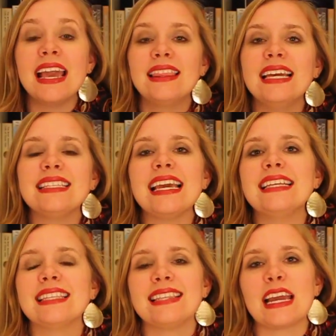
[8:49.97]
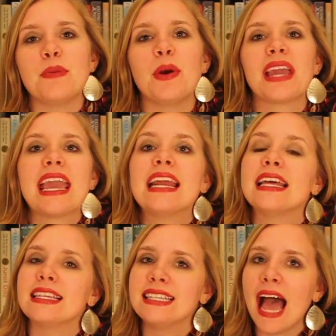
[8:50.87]
This is the second book in
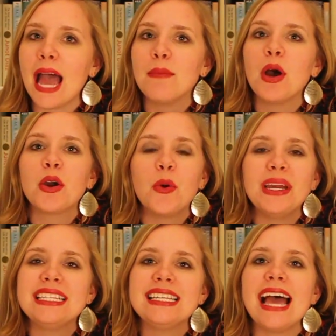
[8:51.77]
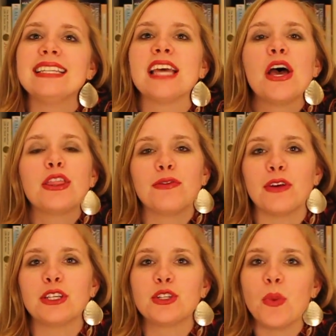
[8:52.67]
the Time Quintet, the
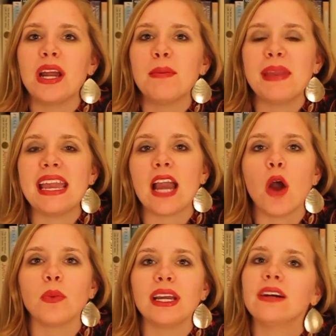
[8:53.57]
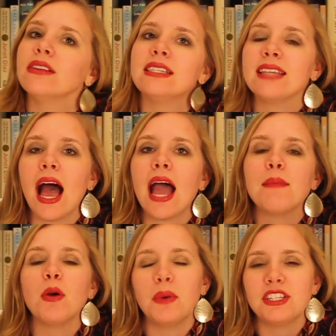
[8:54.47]
first one being A Wrinkle in Time,
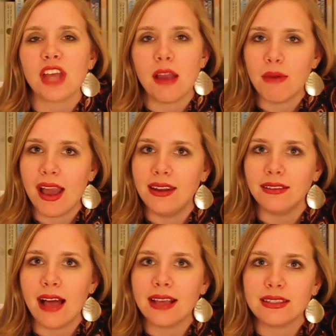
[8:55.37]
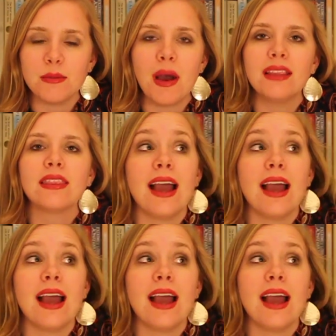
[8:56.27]
which I read last month.